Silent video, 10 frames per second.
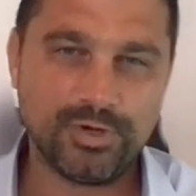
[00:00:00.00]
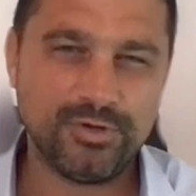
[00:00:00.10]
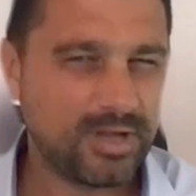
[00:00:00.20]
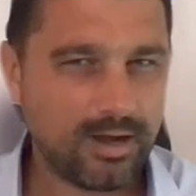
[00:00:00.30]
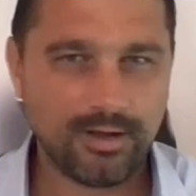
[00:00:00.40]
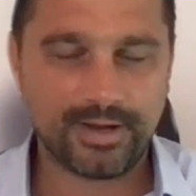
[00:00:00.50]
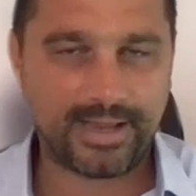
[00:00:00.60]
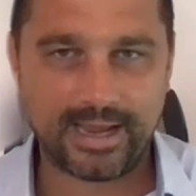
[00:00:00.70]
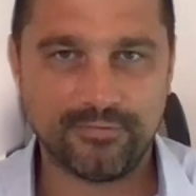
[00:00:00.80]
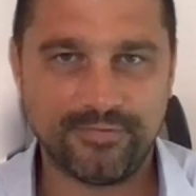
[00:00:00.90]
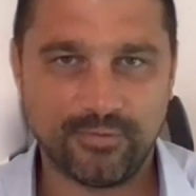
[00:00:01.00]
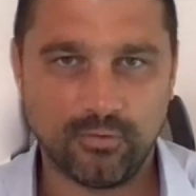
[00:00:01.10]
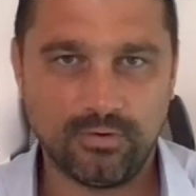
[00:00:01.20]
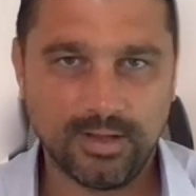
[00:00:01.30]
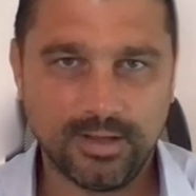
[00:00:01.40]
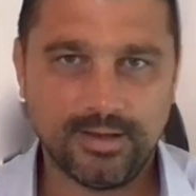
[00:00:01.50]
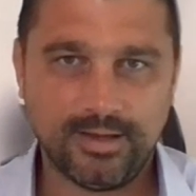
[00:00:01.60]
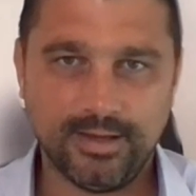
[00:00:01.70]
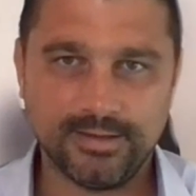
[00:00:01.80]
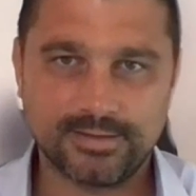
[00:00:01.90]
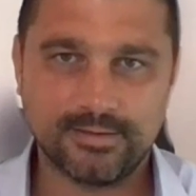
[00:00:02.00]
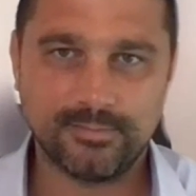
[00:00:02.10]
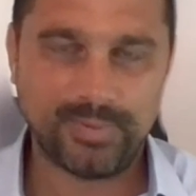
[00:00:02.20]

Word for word: what you can't account for is